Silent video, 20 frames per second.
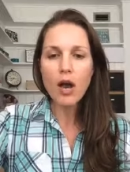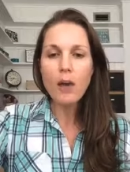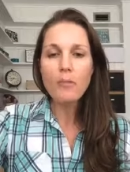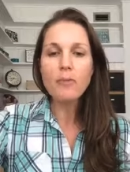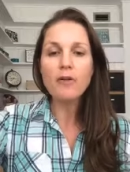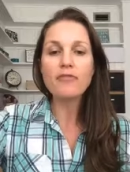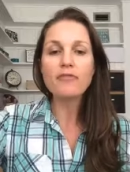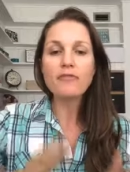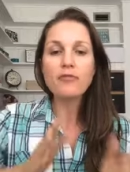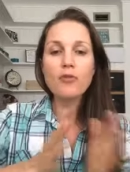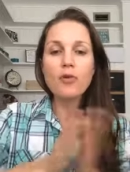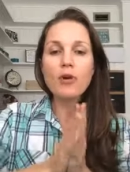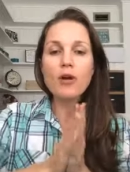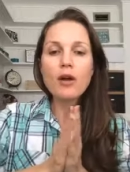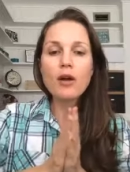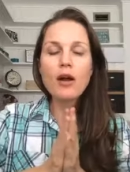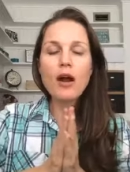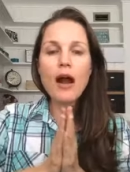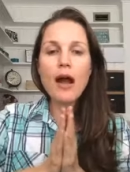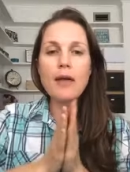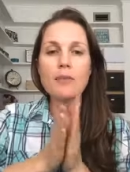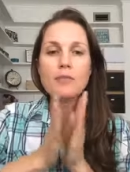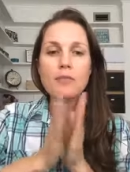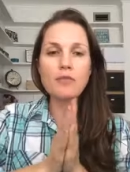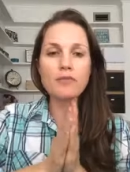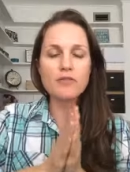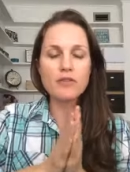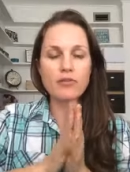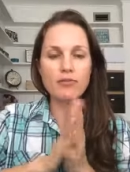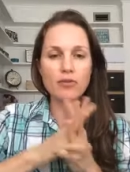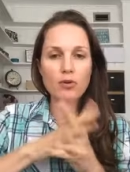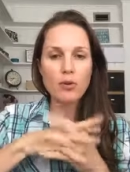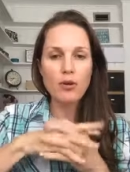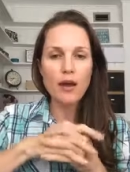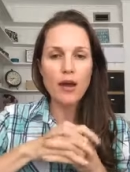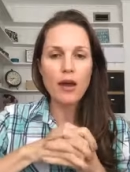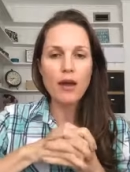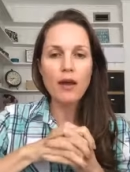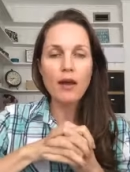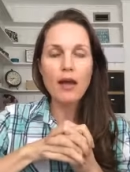I moved to
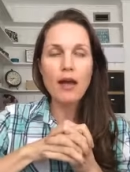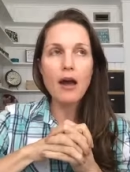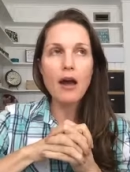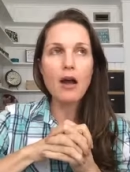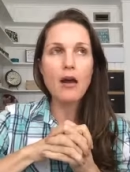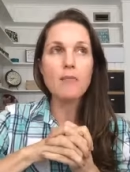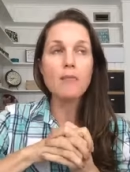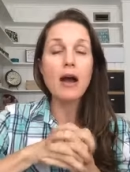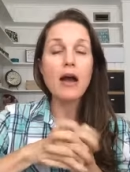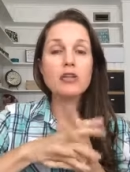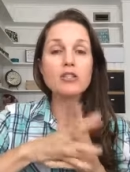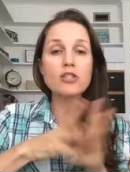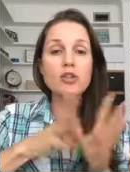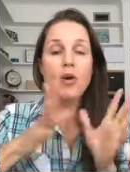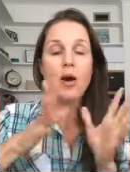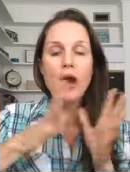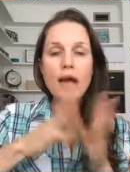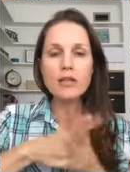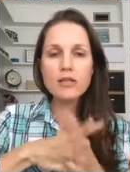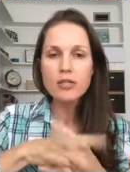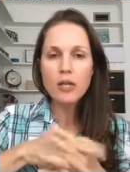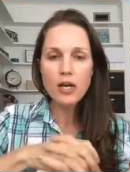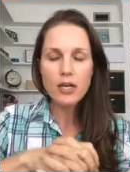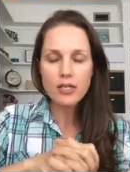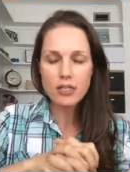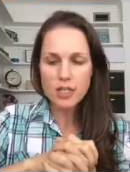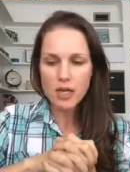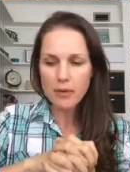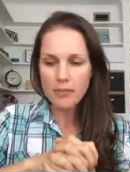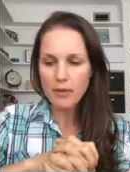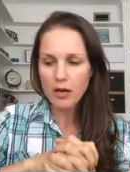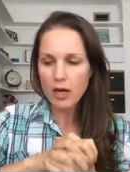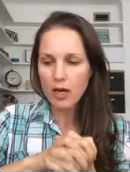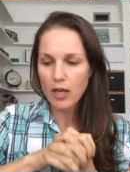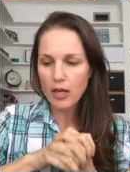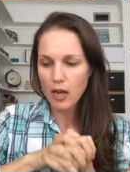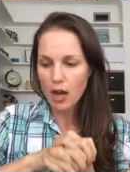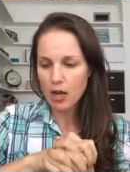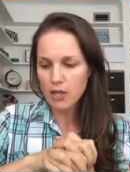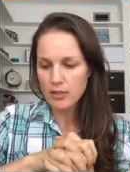Florida, so I started Jamberry
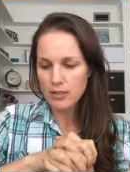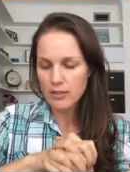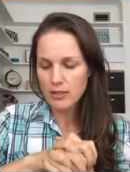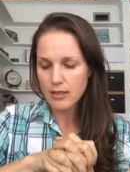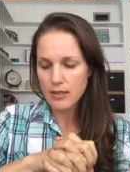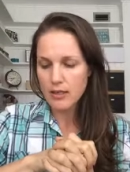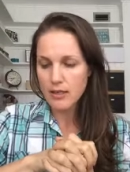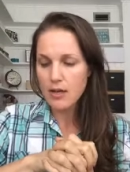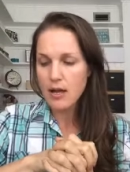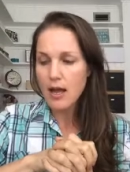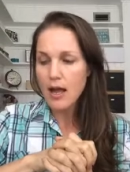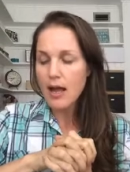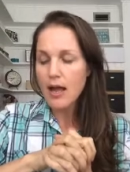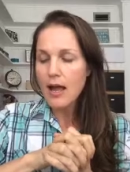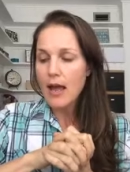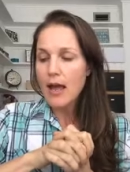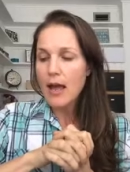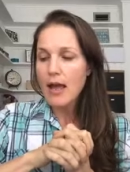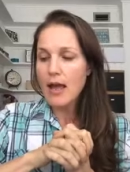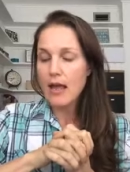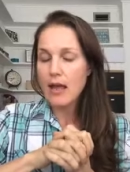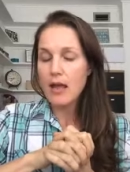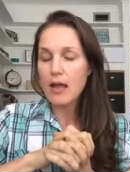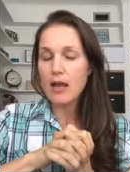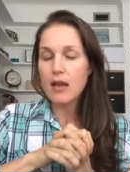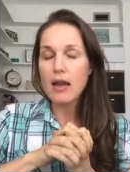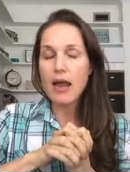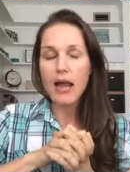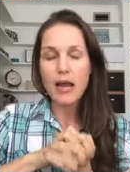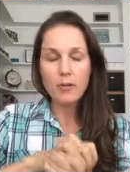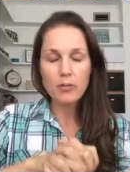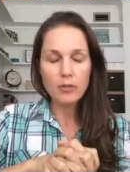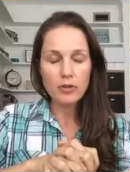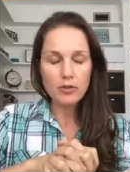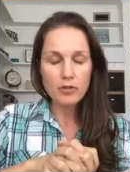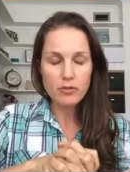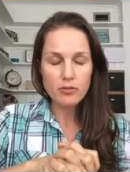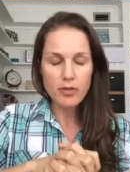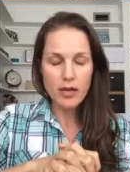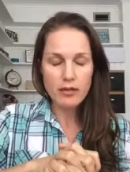in Austin in April
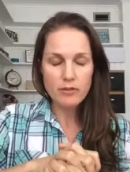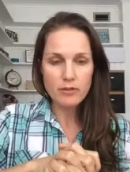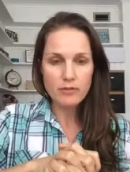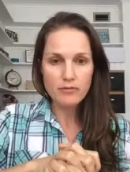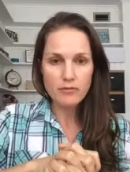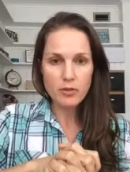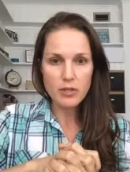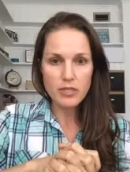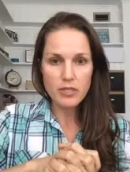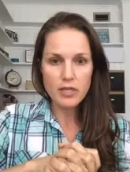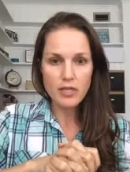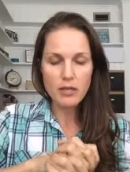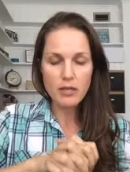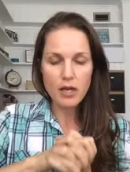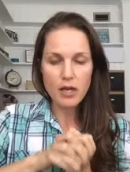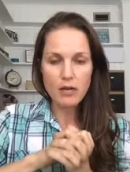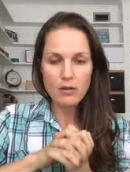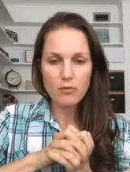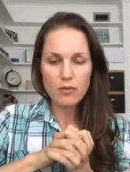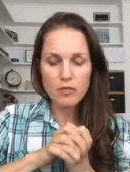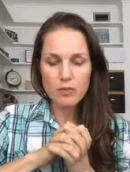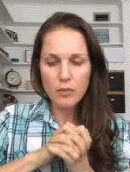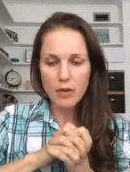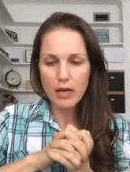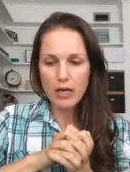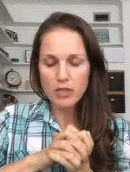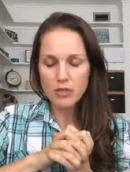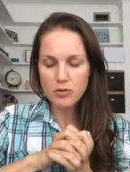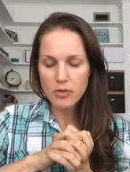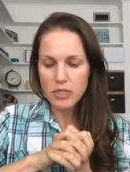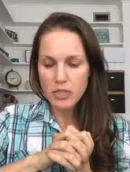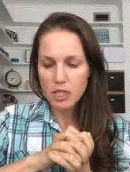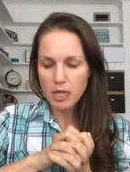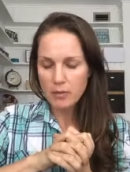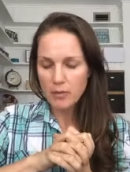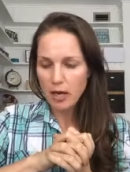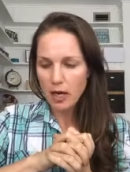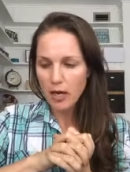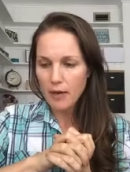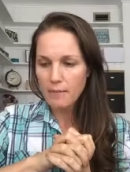2014 is when I joined
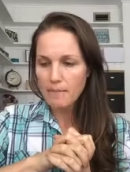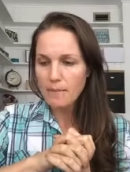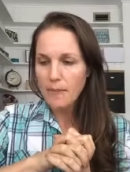Jamberry.